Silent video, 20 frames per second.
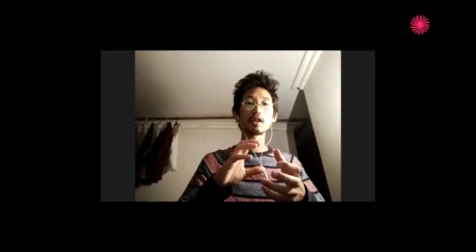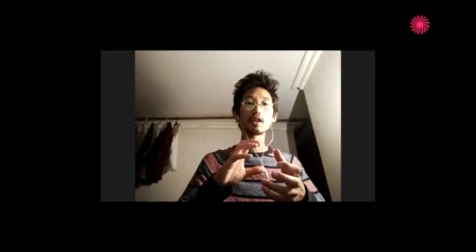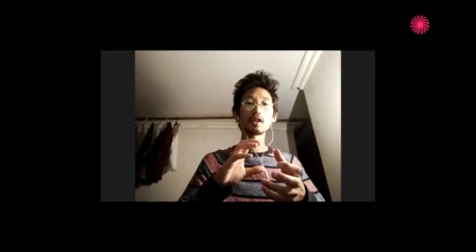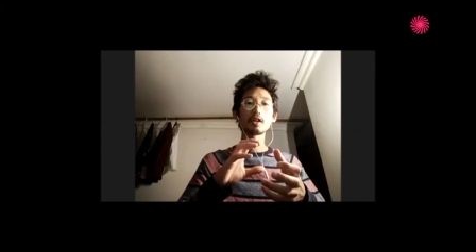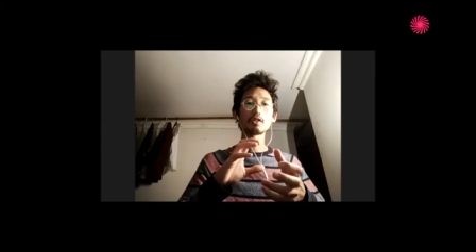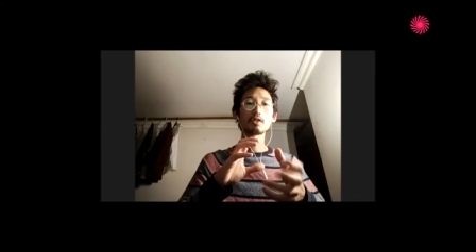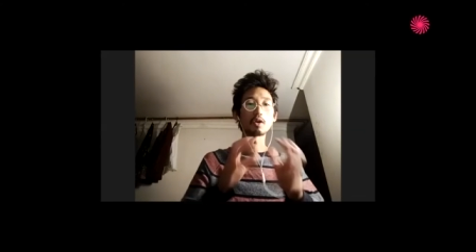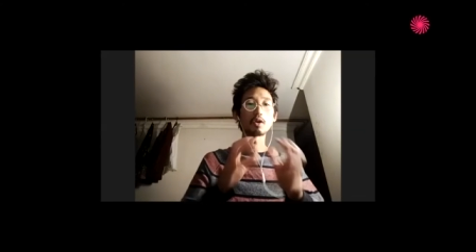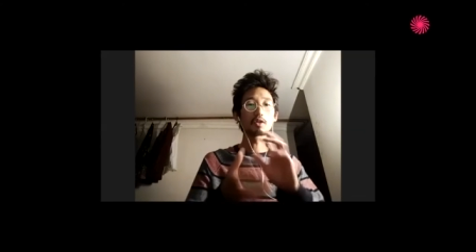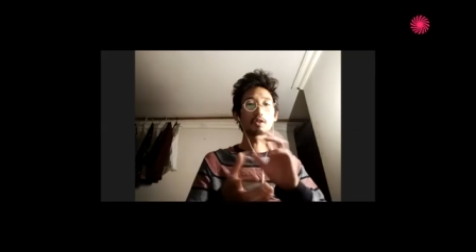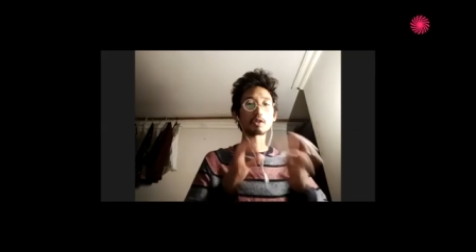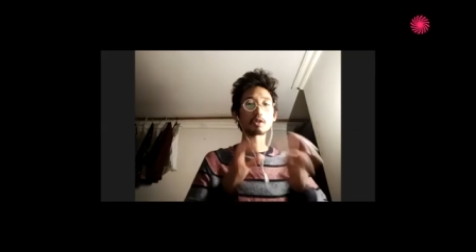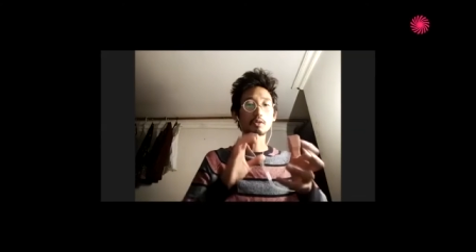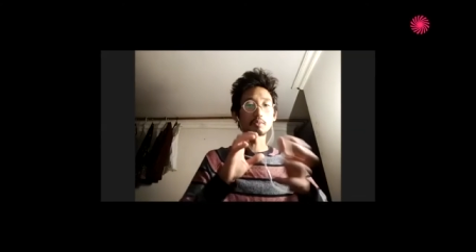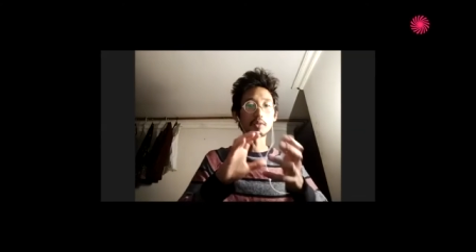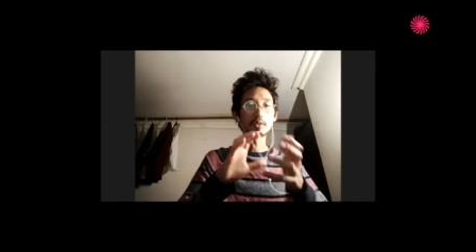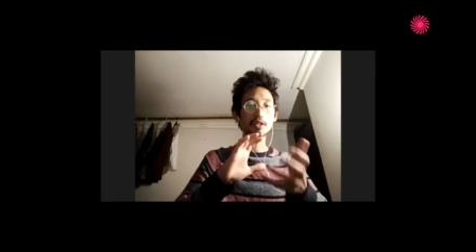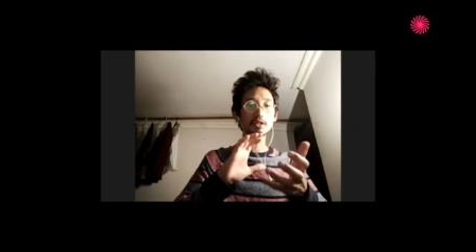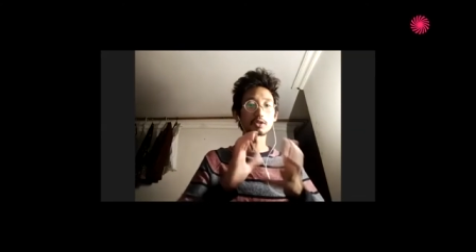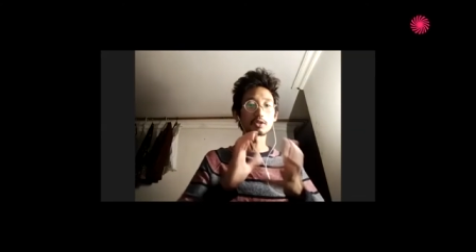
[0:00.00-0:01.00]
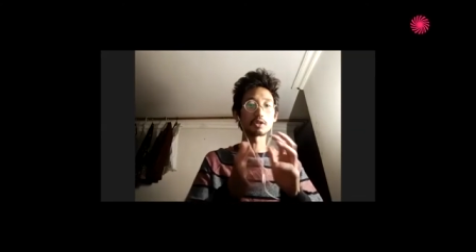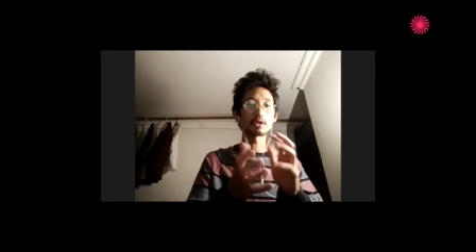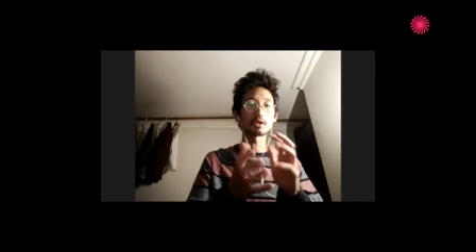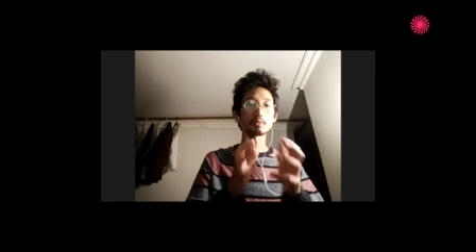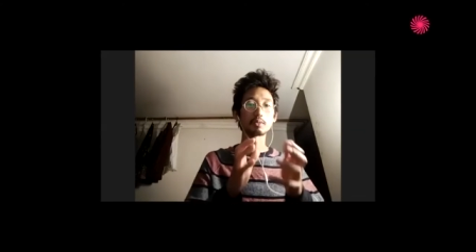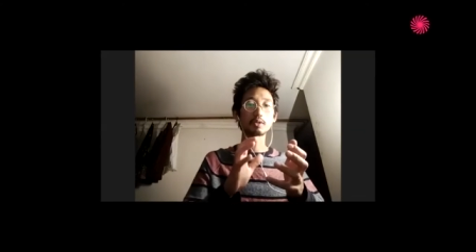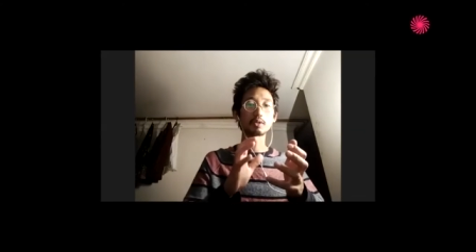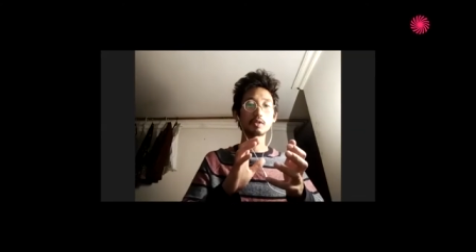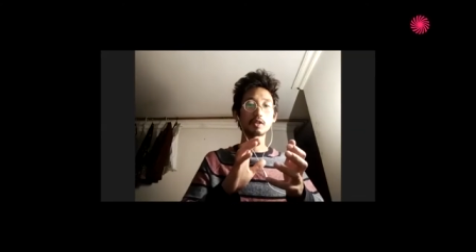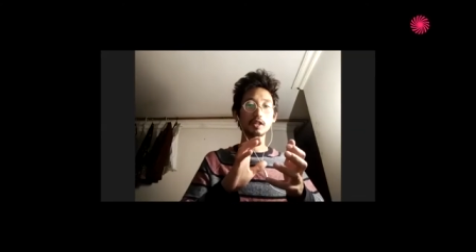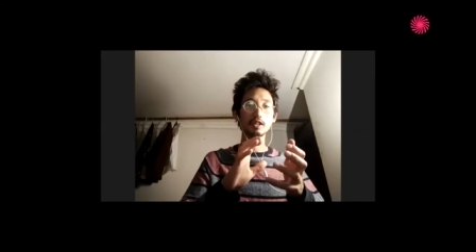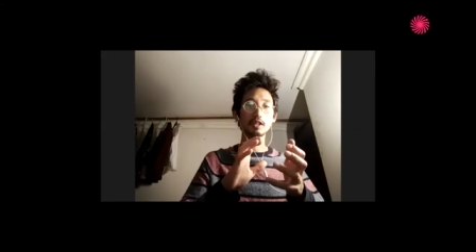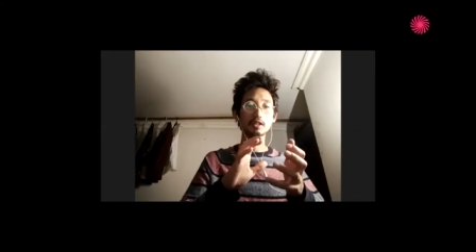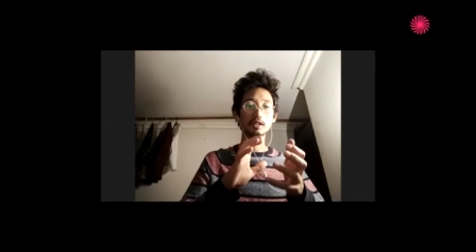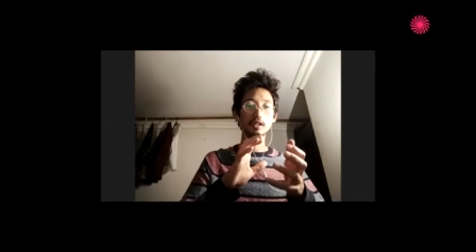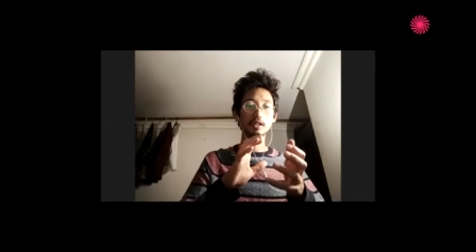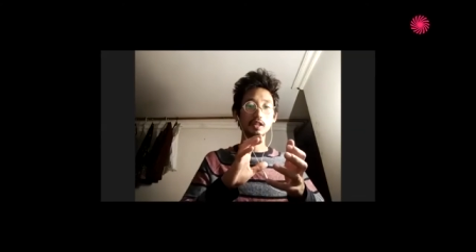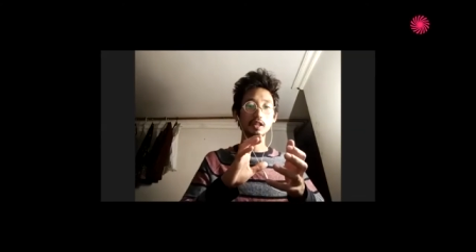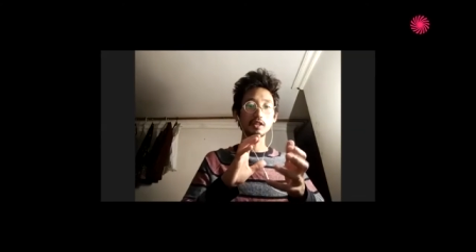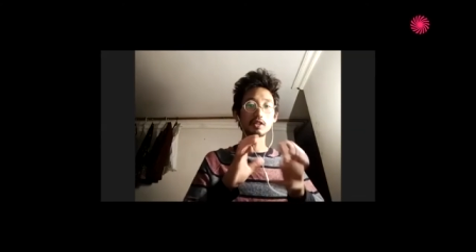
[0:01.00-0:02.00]
non-commensurable, like
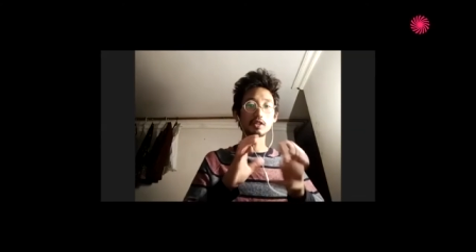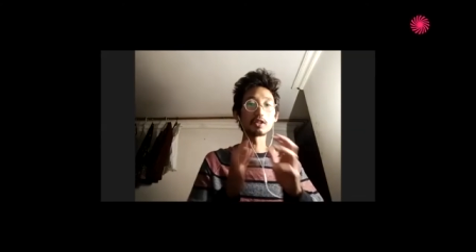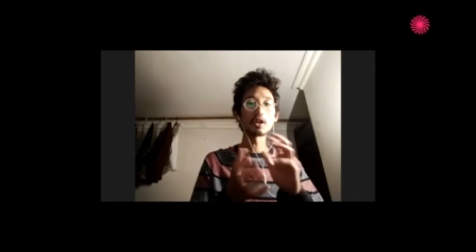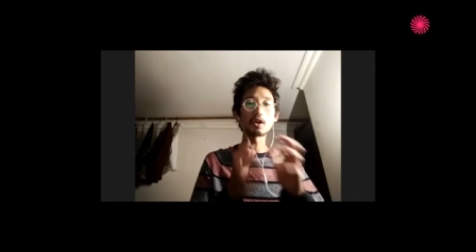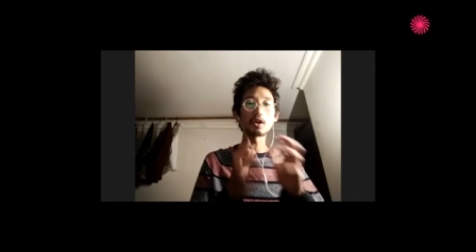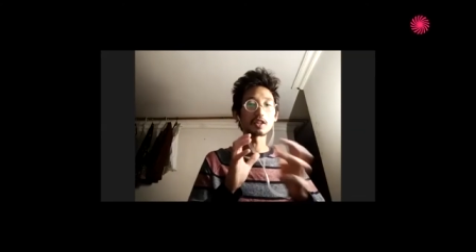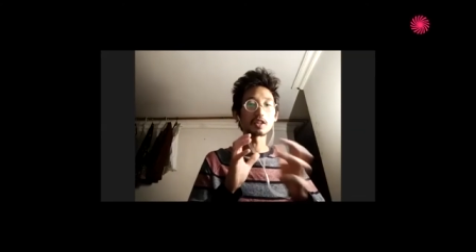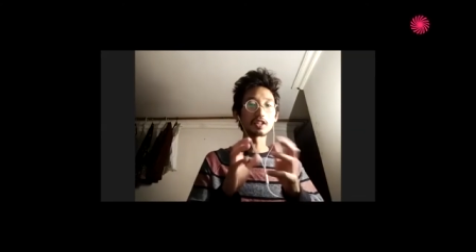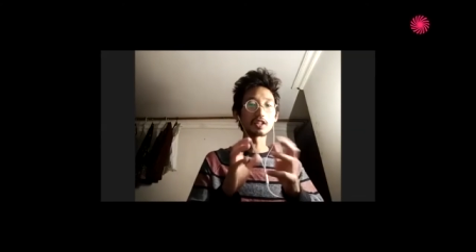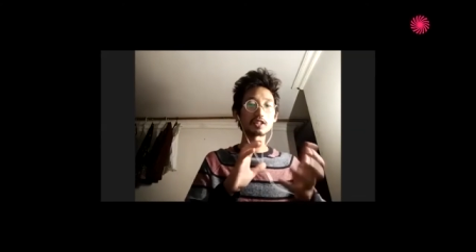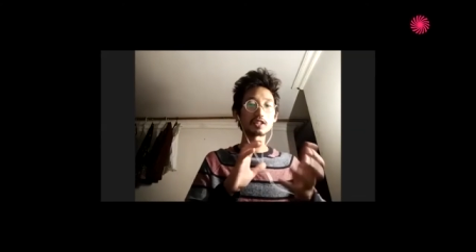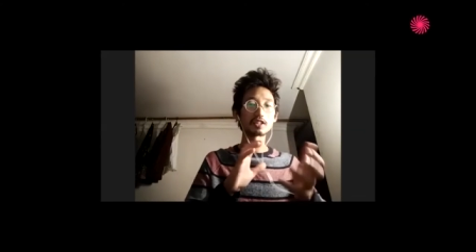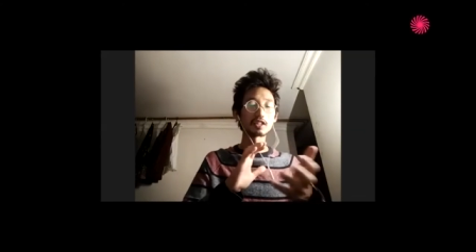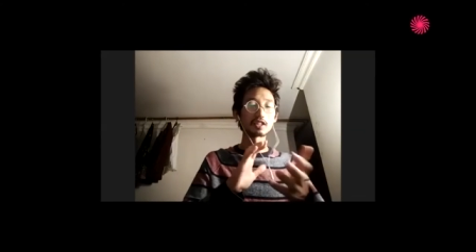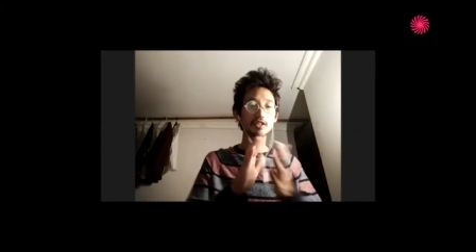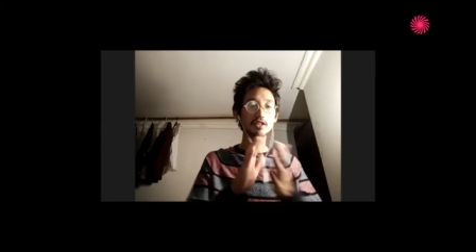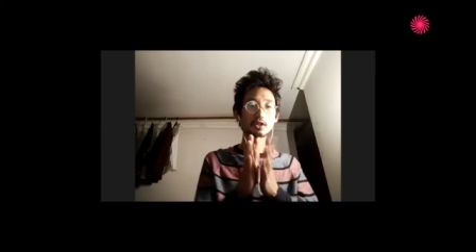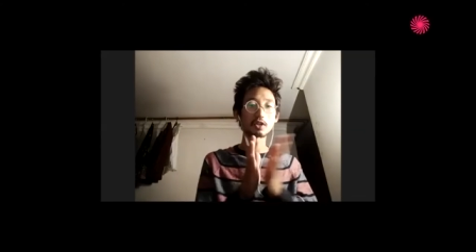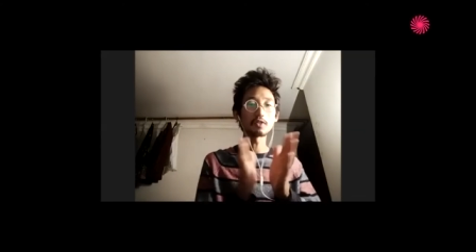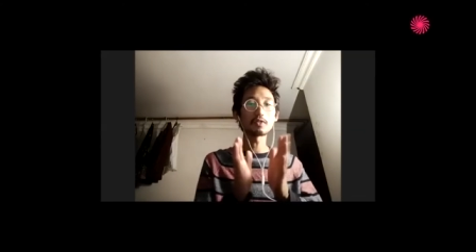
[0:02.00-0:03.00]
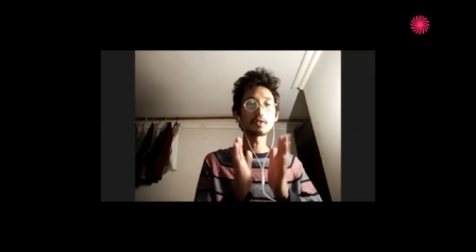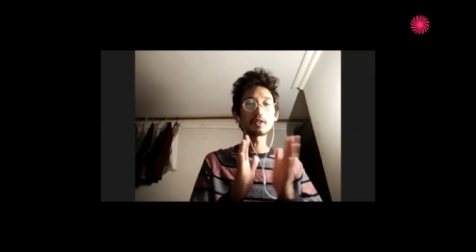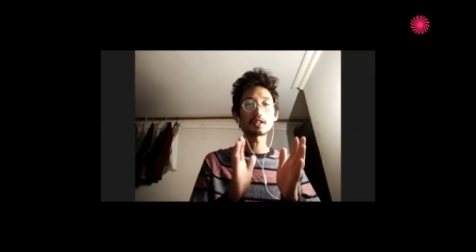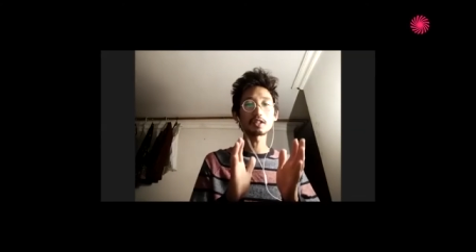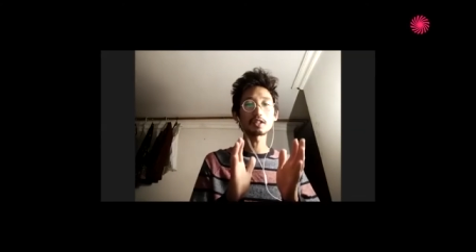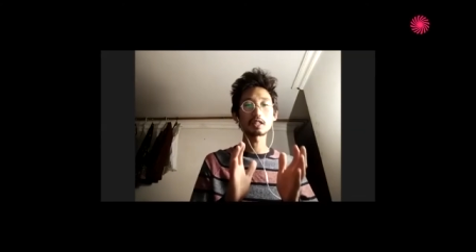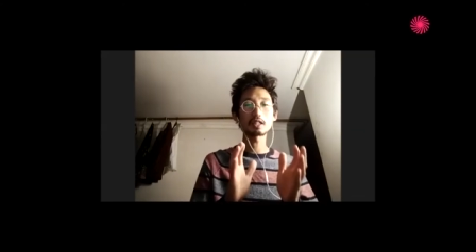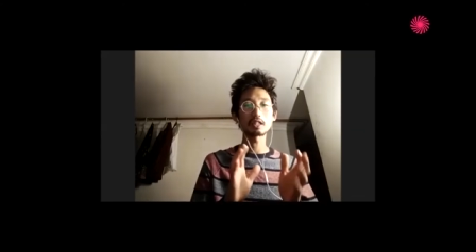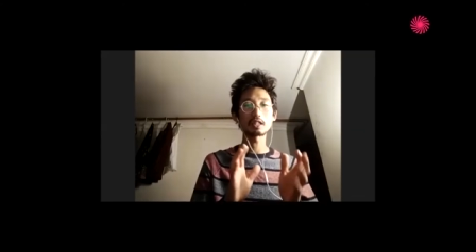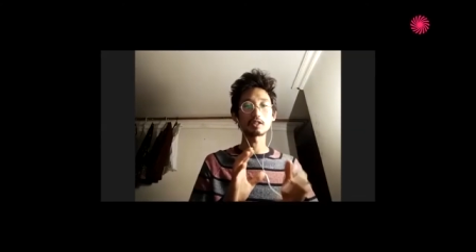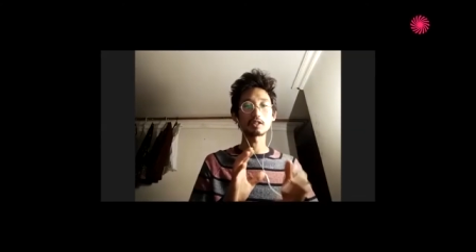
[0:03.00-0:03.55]
uh, not easy surface.